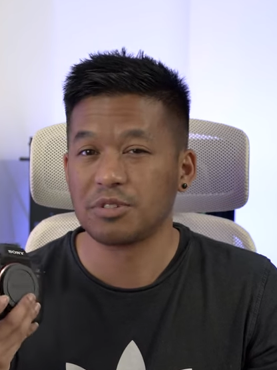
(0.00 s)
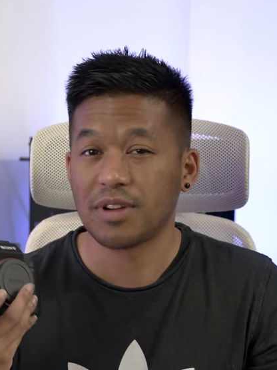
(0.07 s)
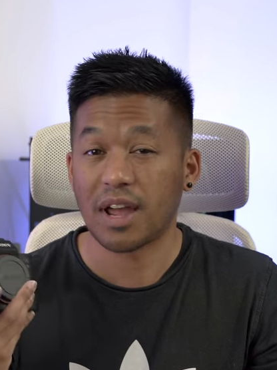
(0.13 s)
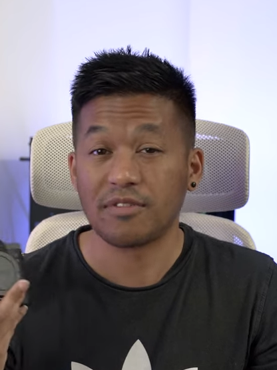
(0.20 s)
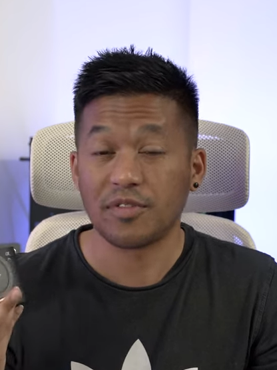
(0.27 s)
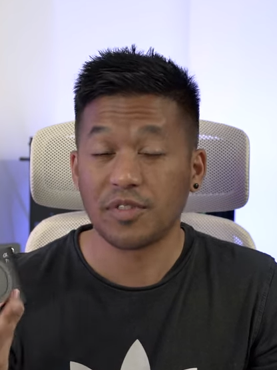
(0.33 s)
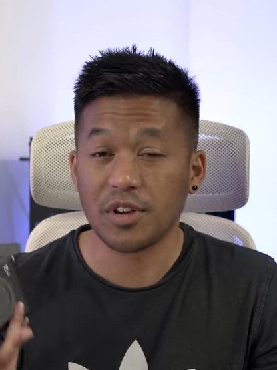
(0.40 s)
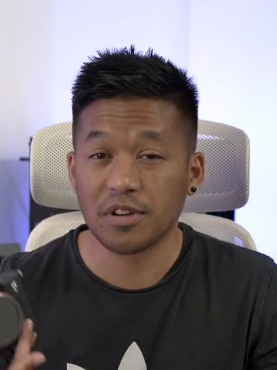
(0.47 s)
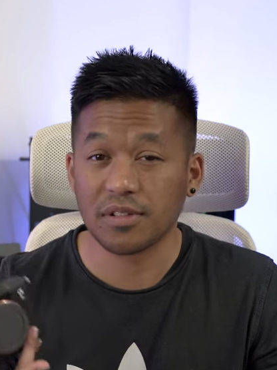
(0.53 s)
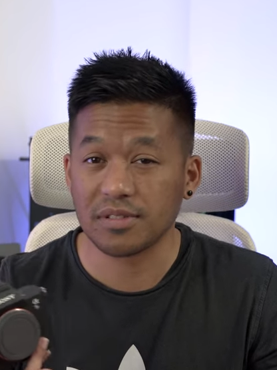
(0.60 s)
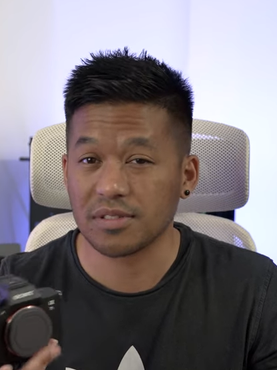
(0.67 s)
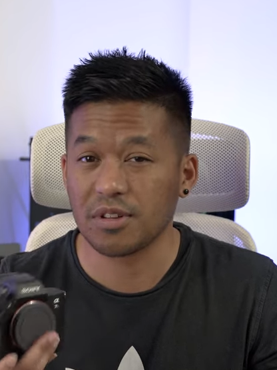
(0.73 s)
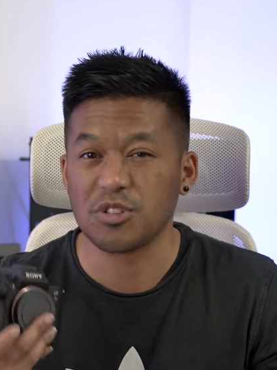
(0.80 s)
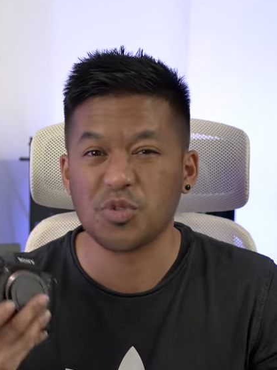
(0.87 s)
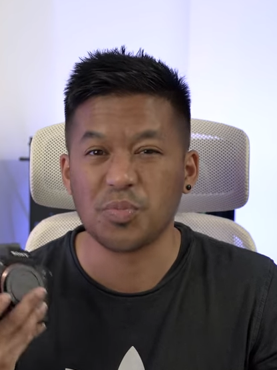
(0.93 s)
travel
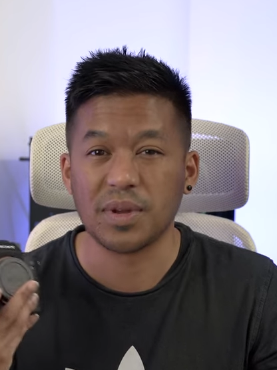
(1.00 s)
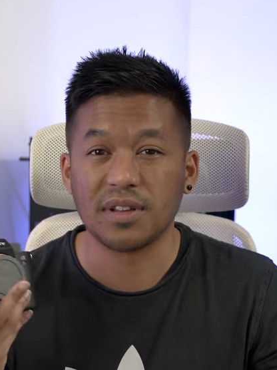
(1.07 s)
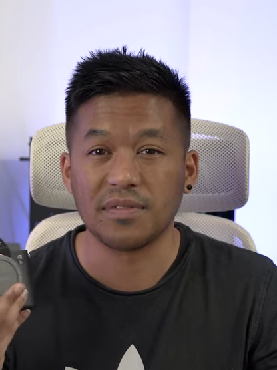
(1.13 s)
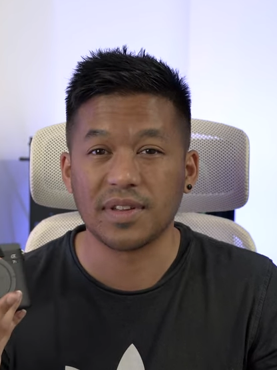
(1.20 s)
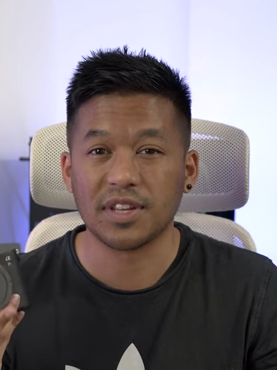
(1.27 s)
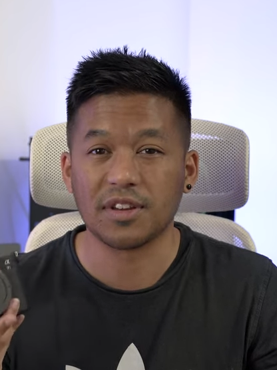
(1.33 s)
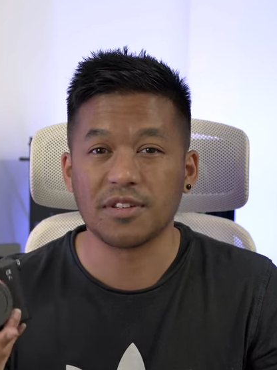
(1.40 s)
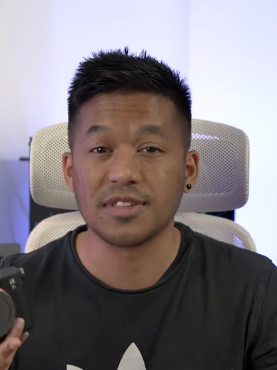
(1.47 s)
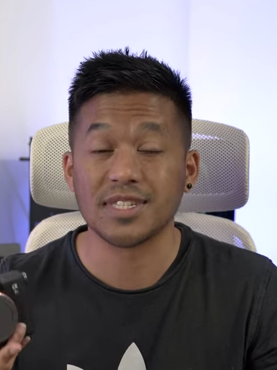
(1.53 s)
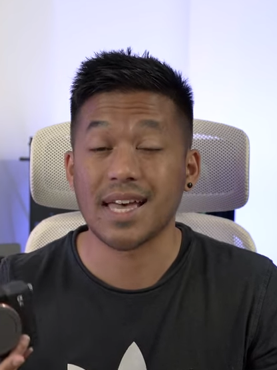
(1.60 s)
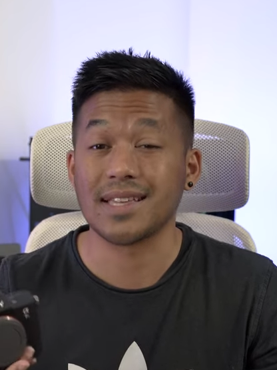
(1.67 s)
vlogs, social media videos,